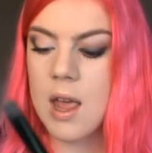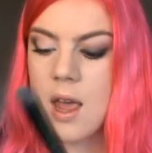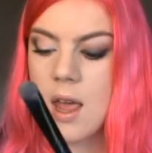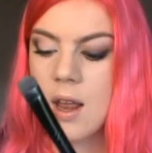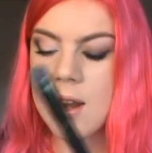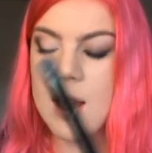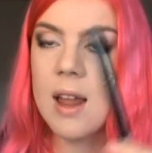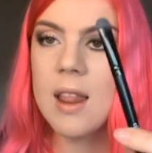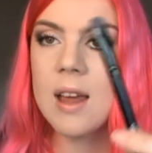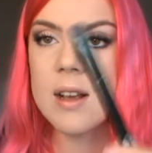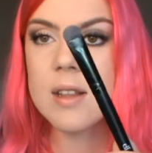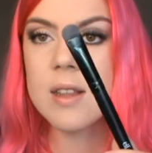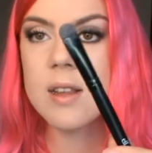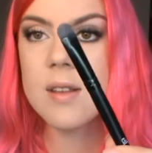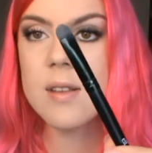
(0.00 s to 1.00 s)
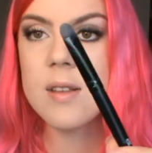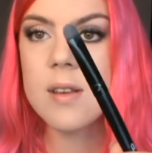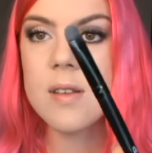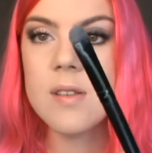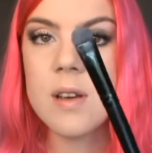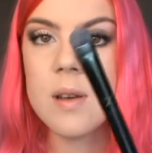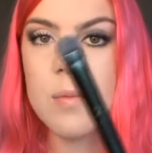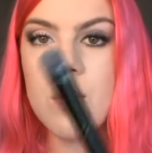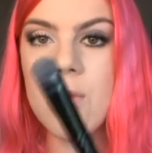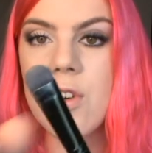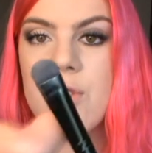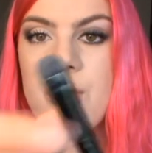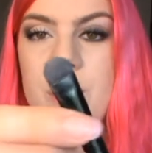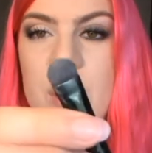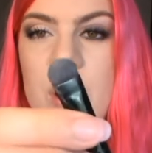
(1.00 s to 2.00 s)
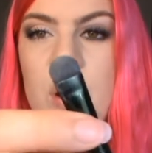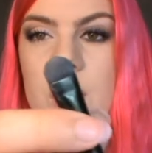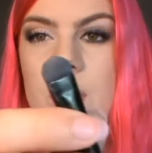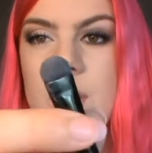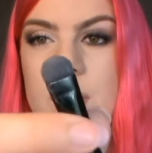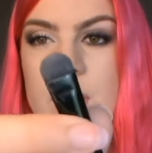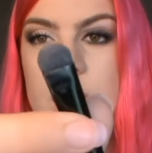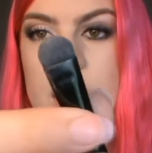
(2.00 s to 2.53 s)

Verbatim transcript: and I like this C-shaped brush because